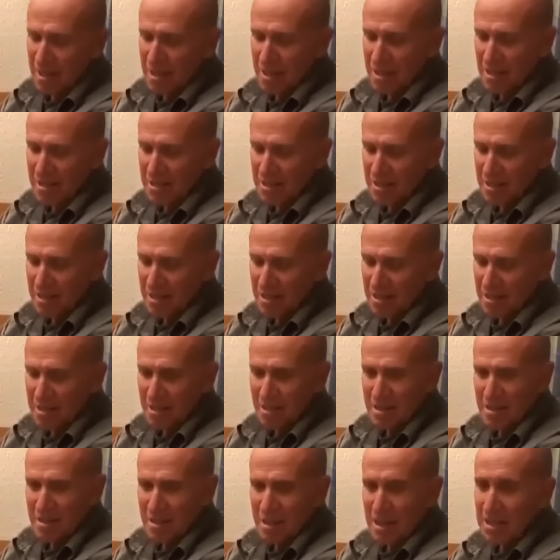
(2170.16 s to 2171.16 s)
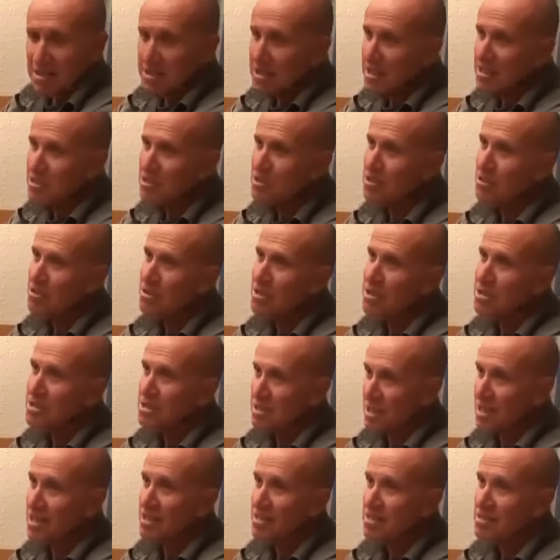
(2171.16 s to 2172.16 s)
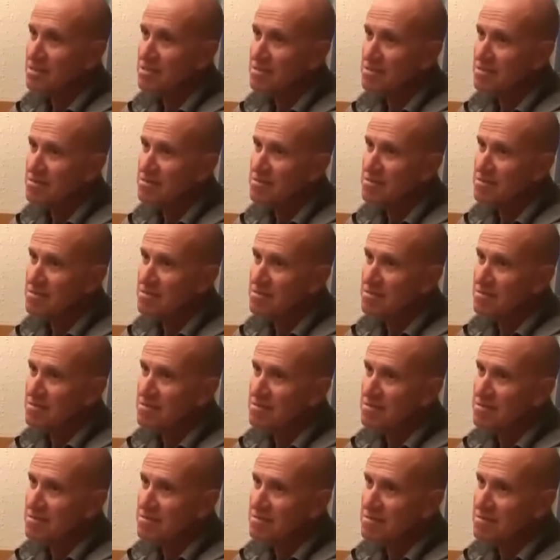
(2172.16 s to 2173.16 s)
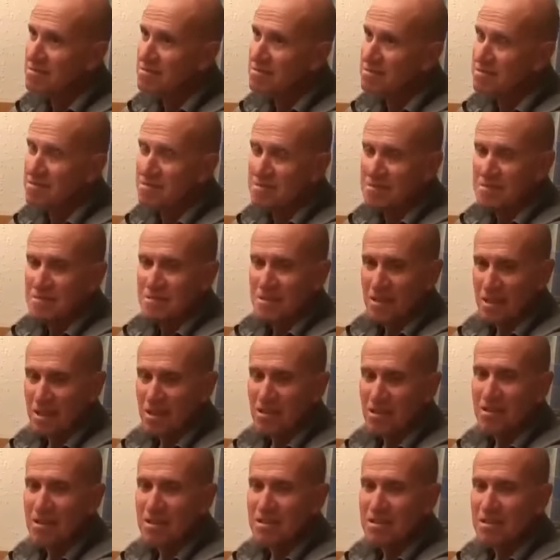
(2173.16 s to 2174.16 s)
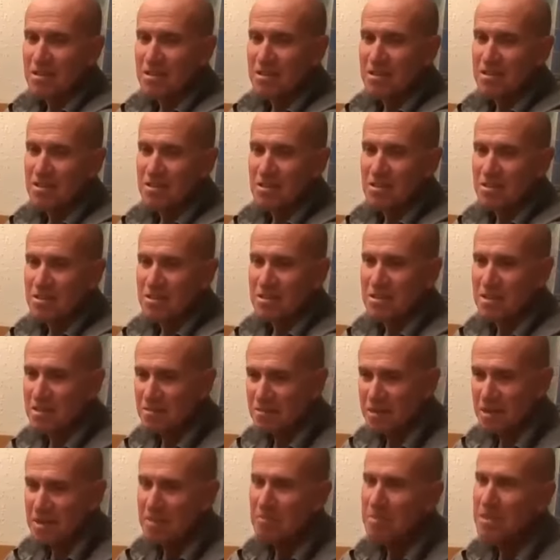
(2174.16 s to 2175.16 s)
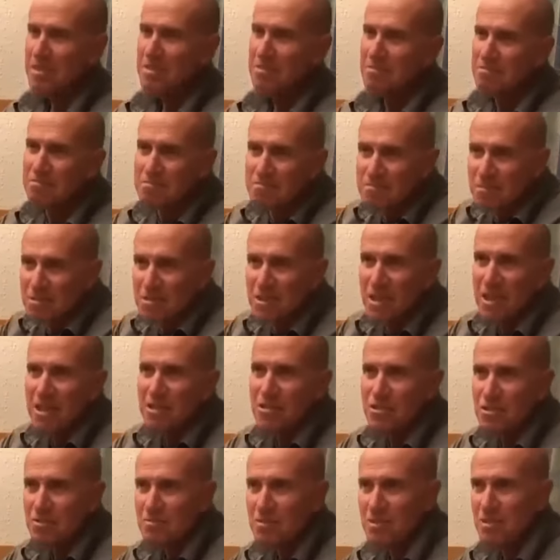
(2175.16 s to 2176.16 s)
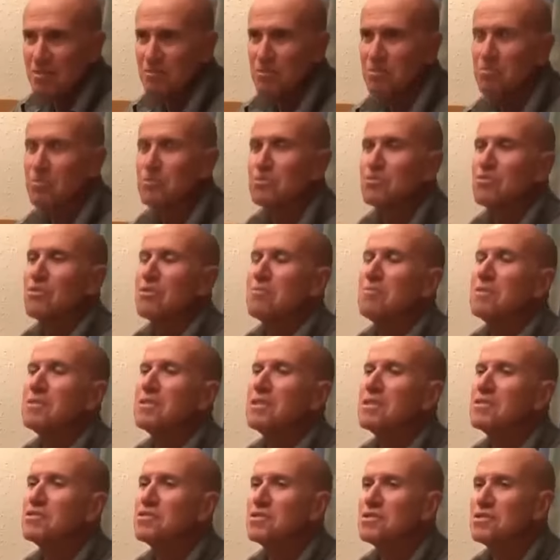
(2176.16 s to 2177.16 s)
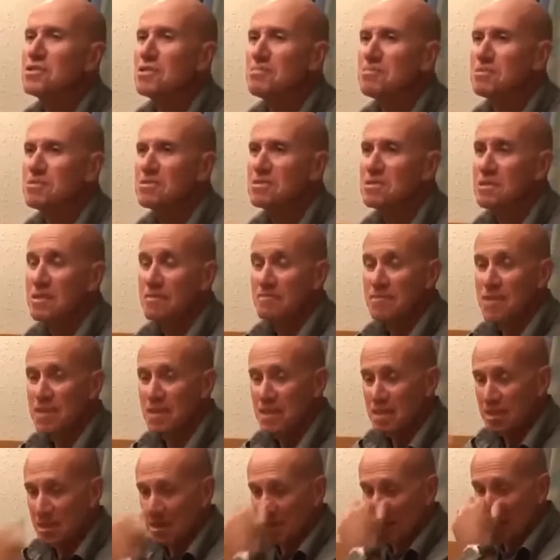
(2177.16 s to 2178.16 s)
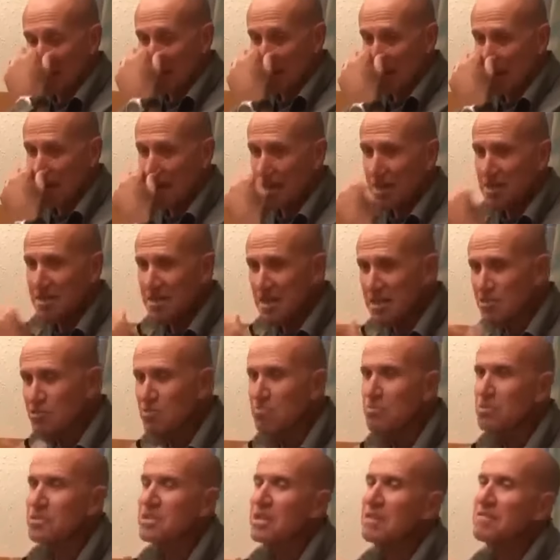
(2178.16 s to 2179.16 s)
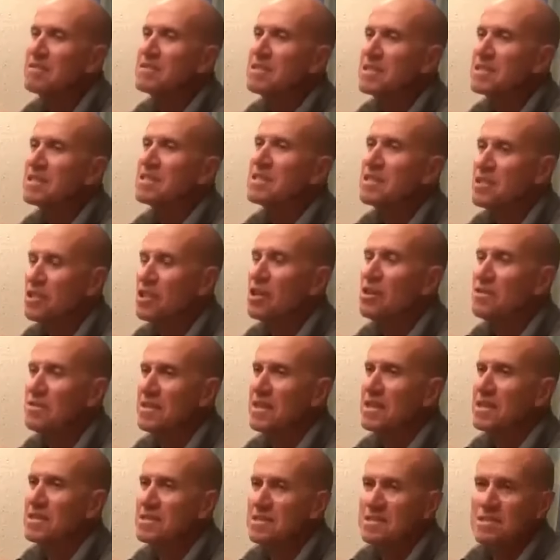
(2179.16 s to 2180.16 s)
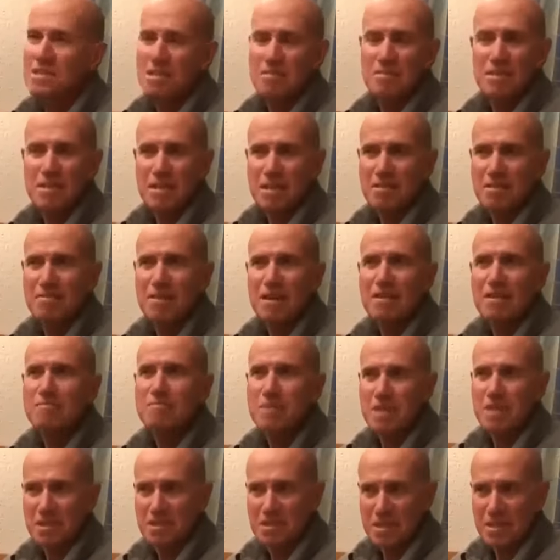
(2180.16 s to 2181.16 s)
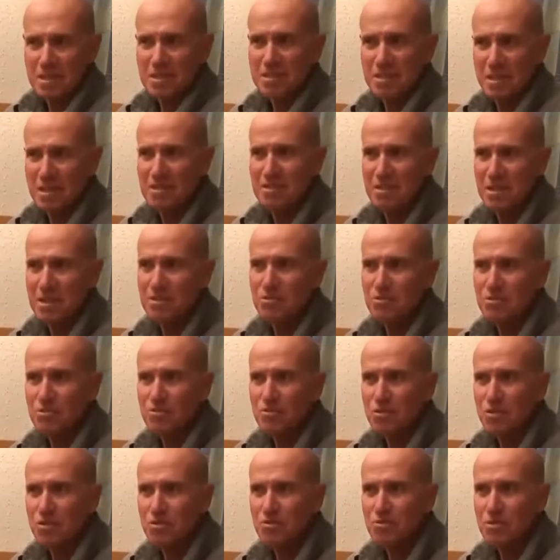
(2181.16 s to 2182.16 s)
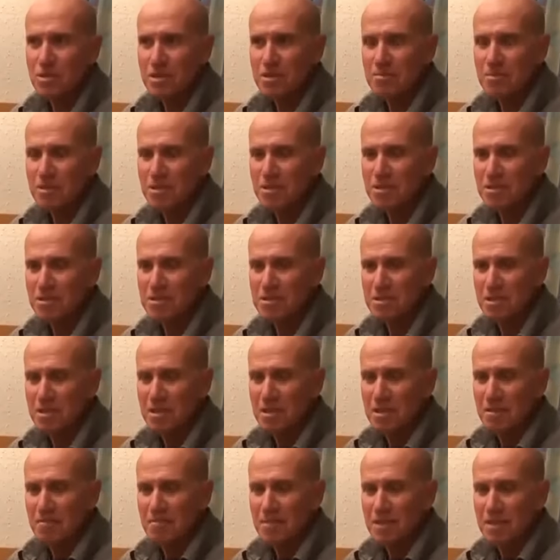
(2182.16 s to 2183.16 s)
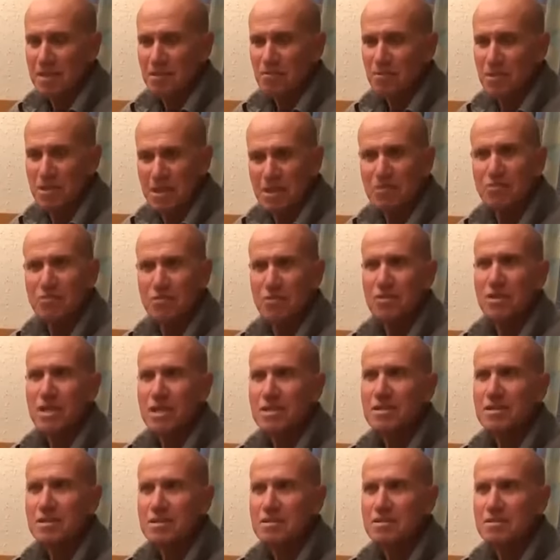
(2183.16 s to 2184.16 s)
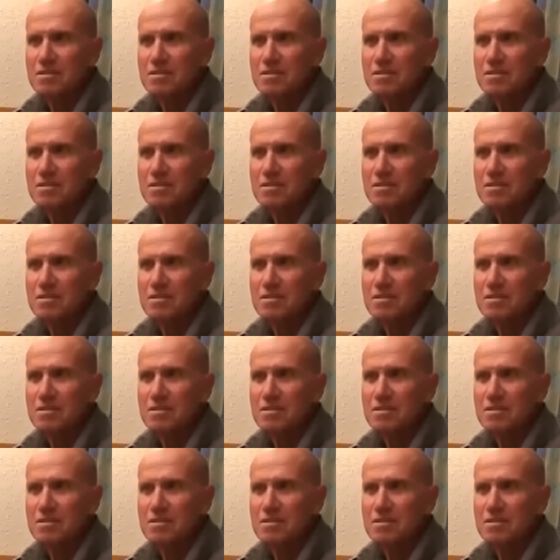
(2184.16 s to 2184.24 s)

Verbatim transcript: And I started talking science, you know, and uh, they, they felt a bit strange. I was supposed to talk about the ancient Egyptians. And I try to put everything in a context in something like five minutes. I'll, I'll try and do it for you here because we tend to forget